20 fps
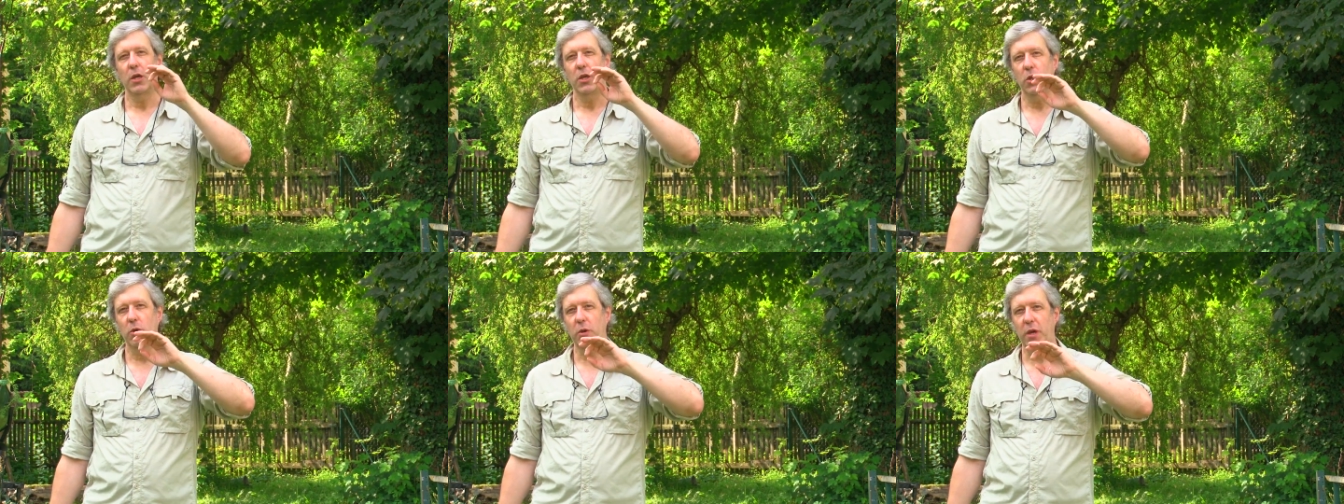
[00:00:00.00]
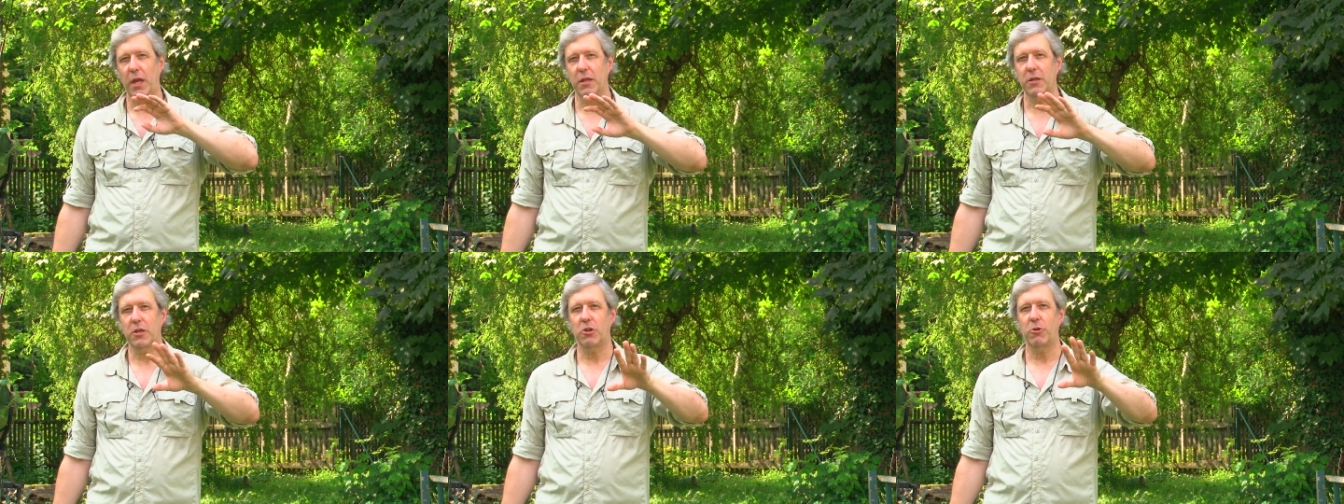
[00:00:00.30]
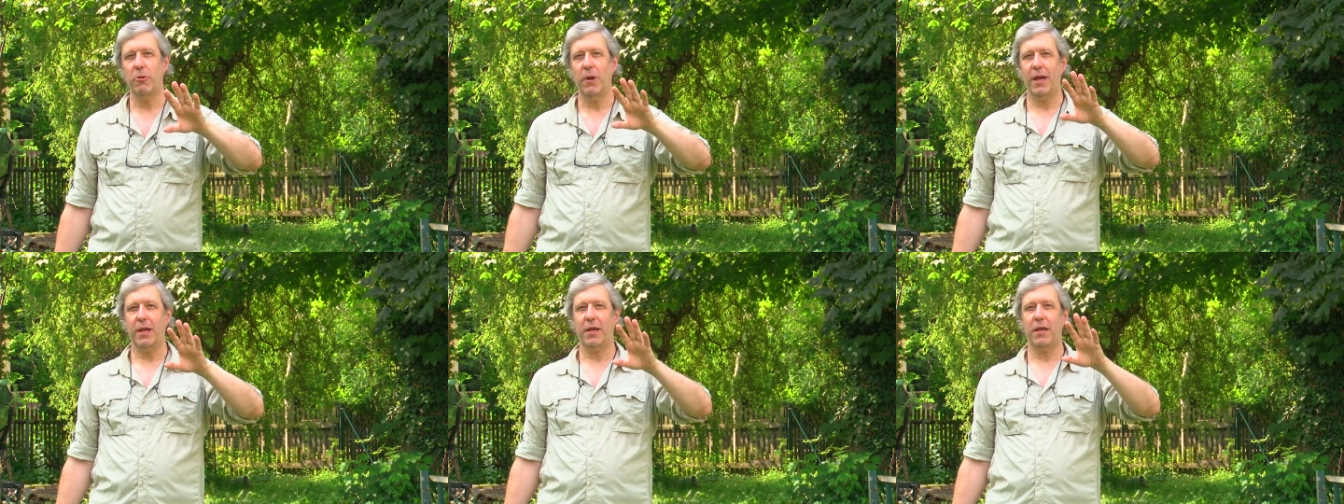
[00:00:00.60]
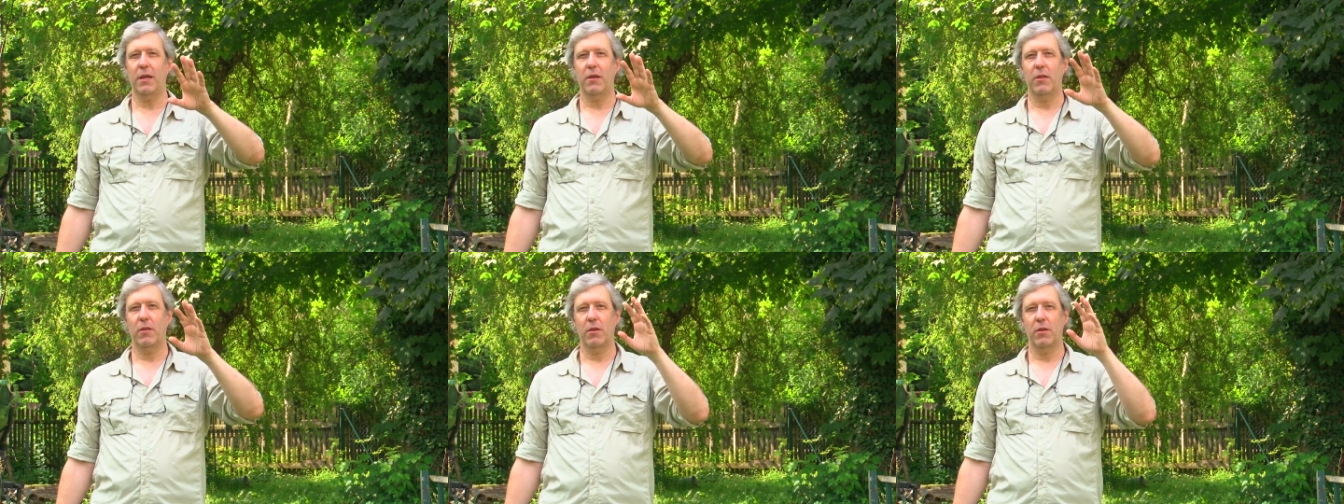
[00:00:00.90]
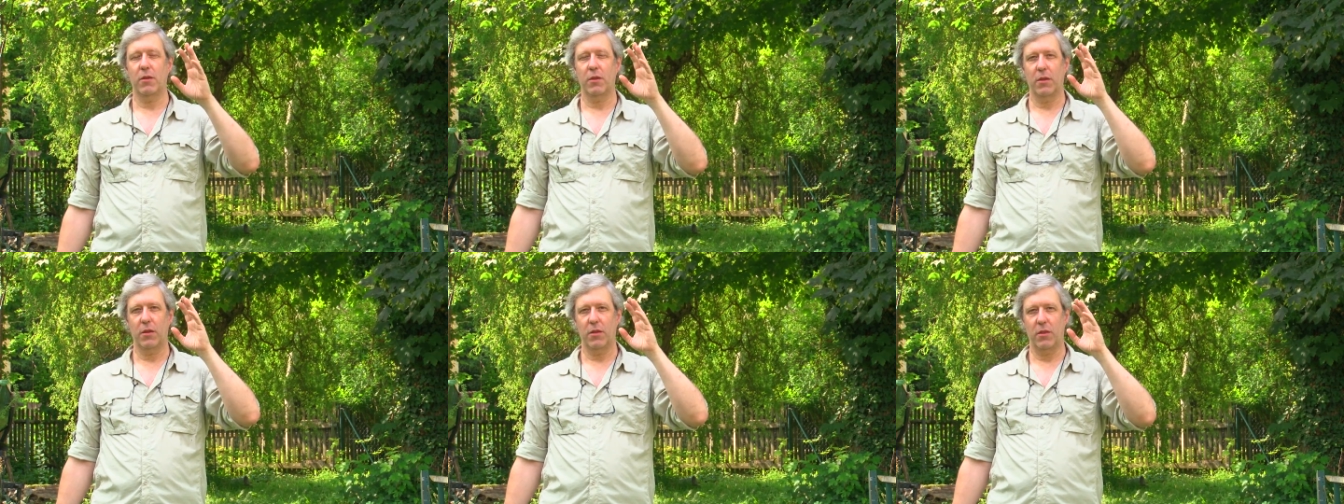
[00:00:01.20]
you can crack
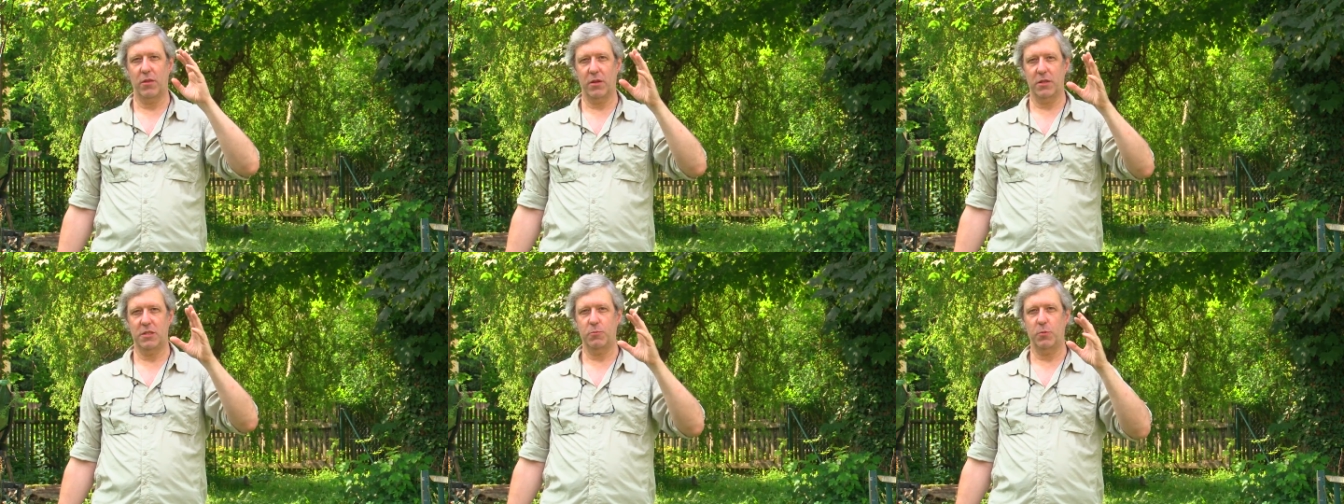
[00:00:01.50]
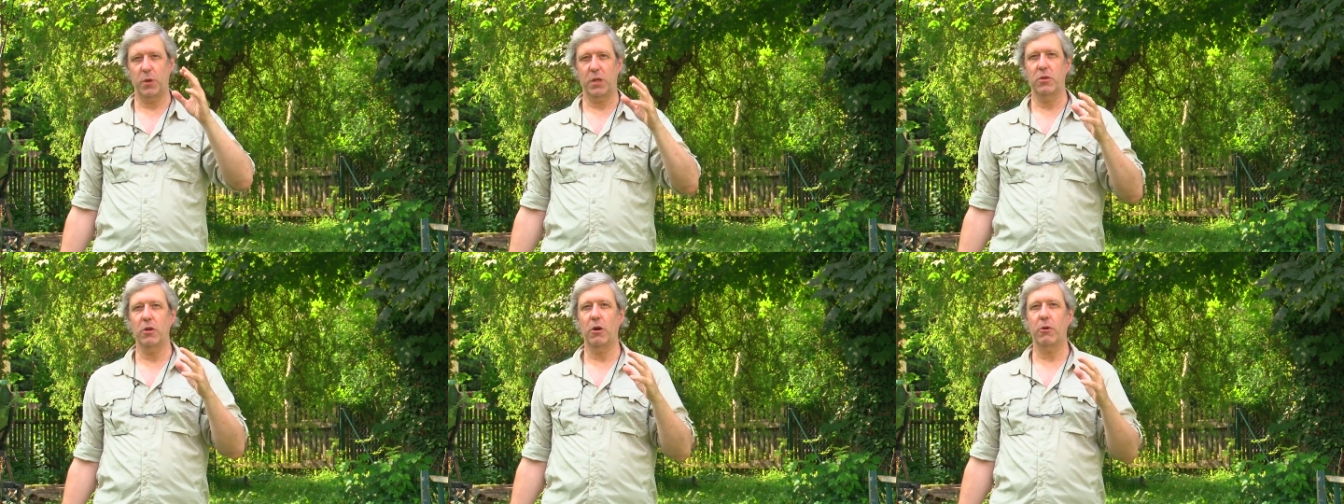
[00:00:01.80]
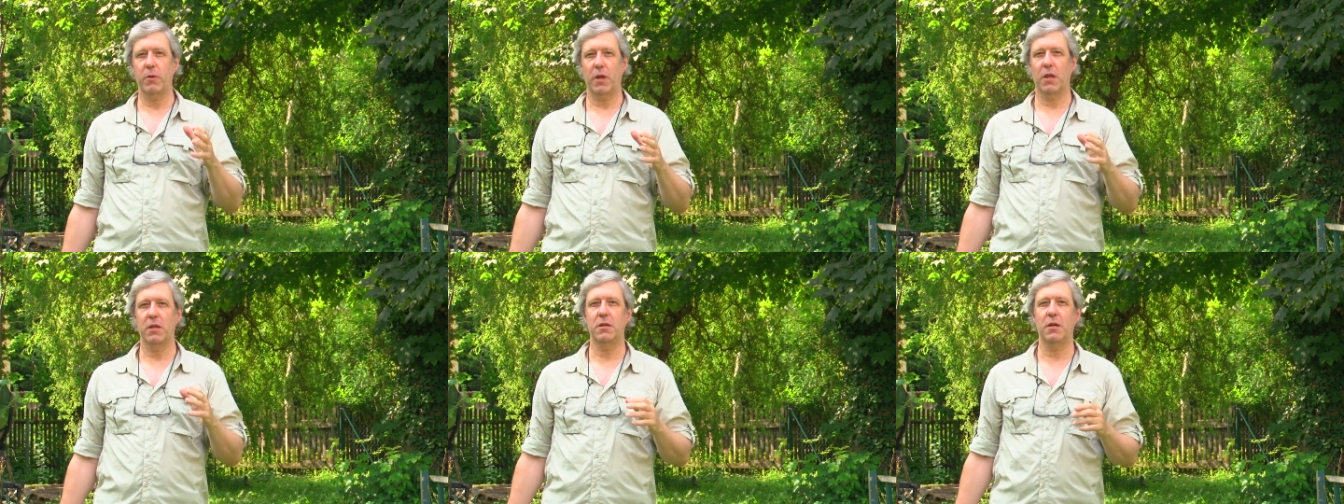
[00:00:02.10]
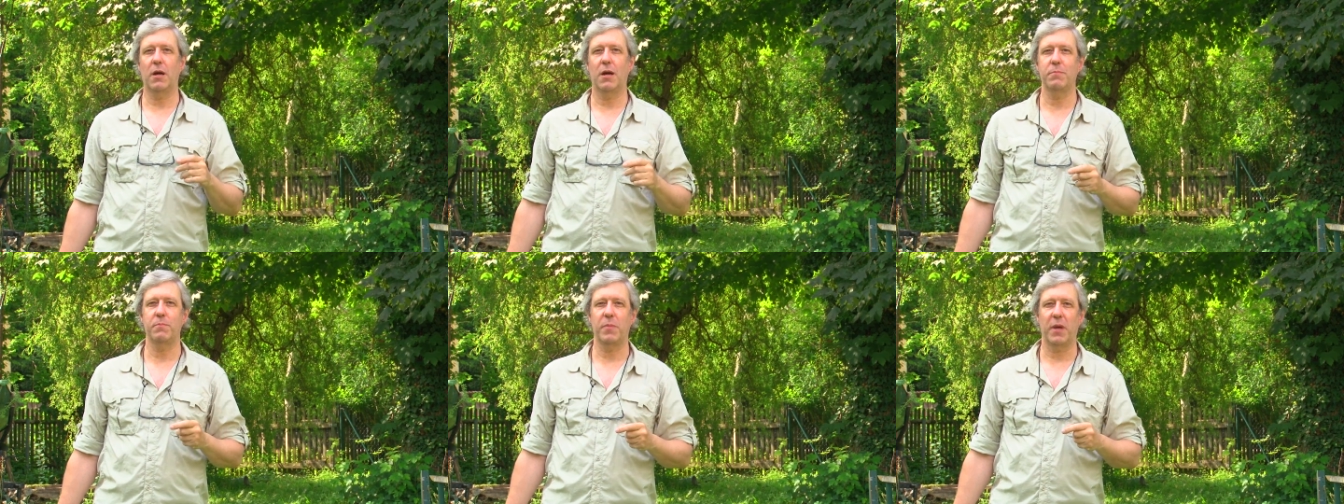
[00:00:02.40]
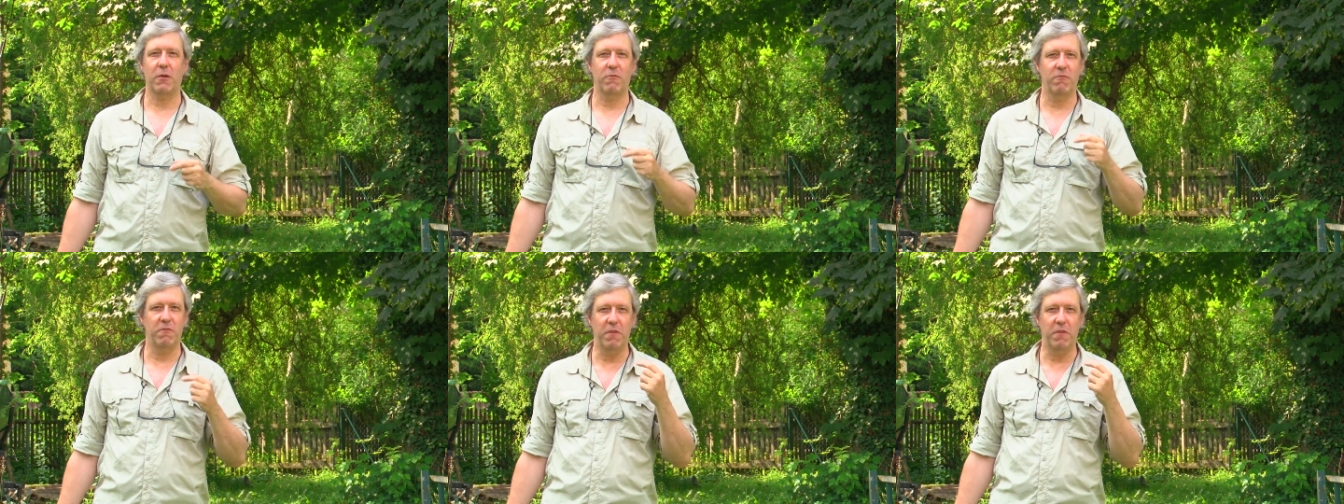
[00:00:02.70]
this Victorian Cutback